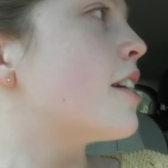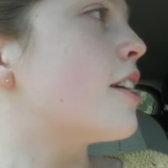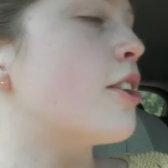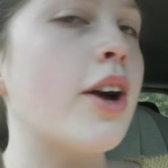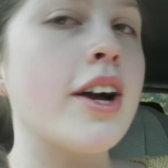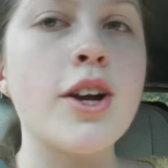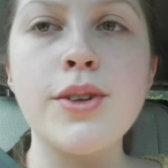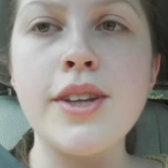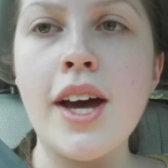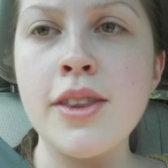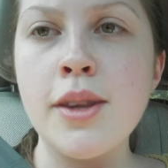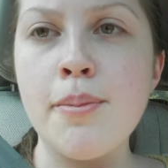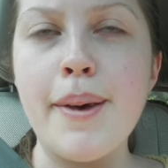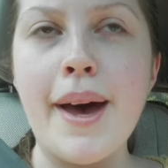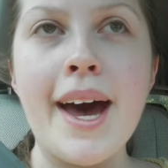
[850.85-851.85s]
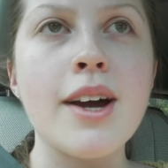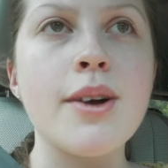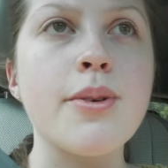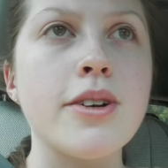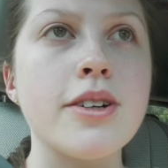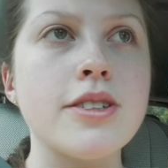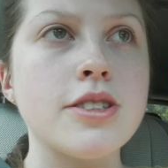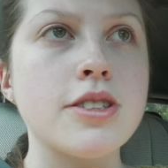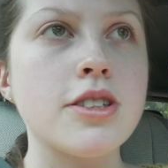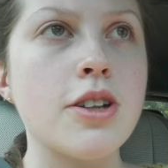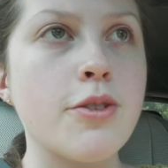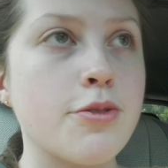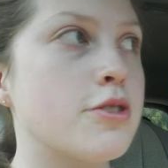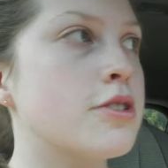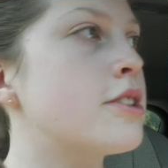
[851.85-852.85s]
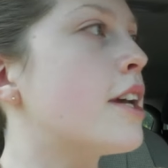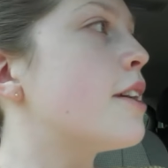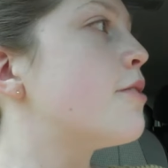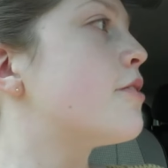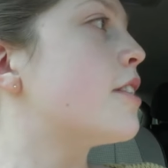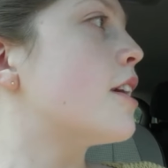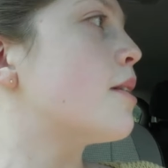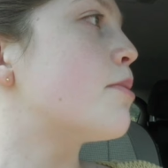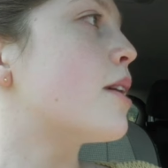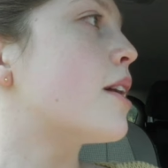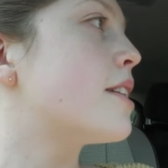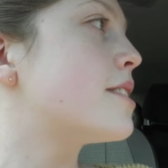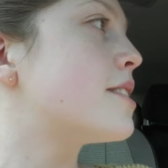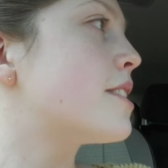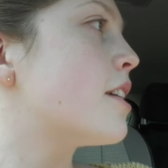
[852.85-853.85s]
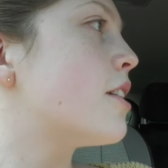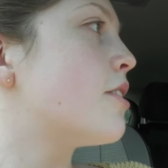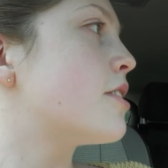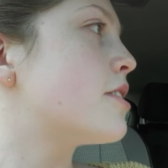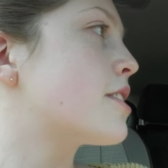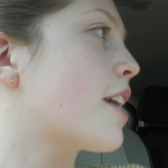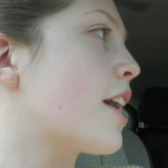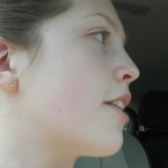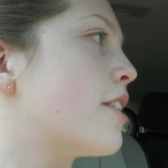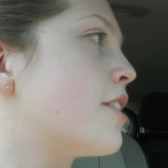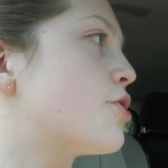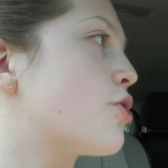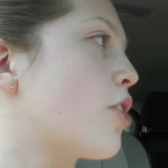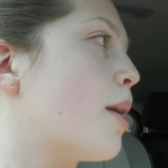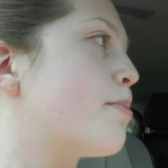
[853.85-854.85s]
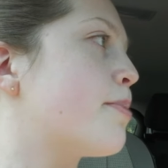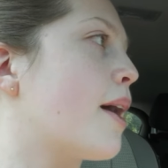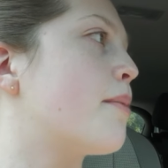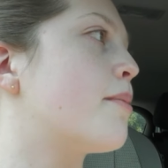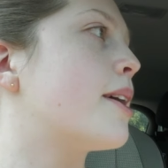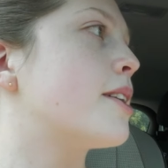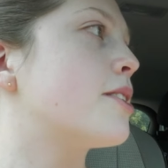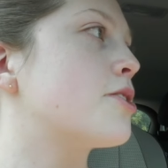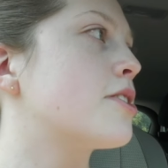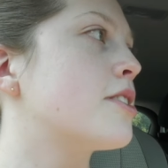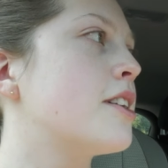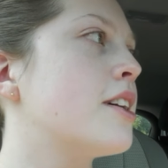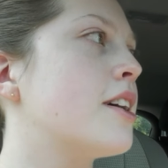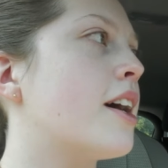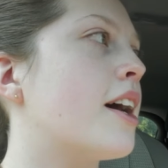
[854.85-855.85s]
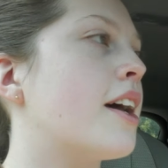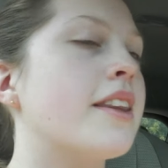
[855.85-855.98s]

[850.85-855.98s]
You know, I go down them backwards, you know, for safety, but still it's scary to drop that much. Mm -hmm.